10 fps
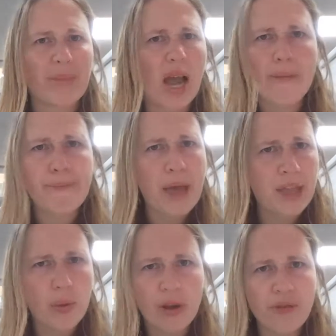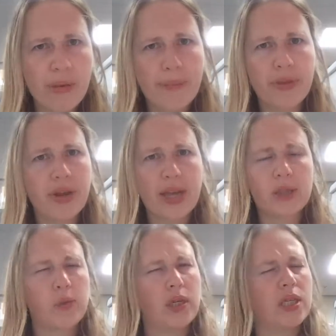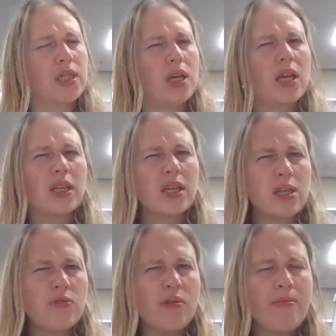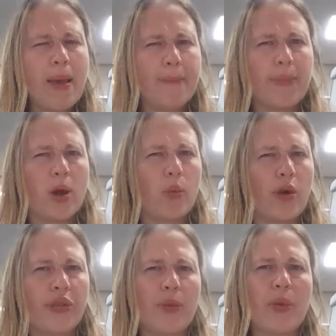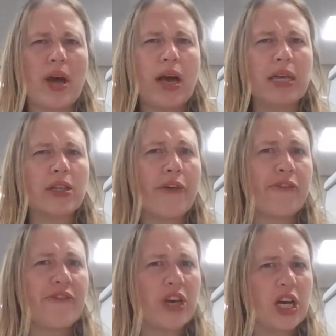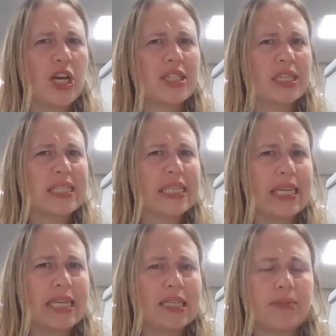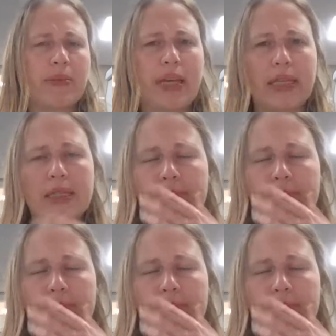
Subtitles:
I bet you won't remember the next word. Can you remember what the word vertices means?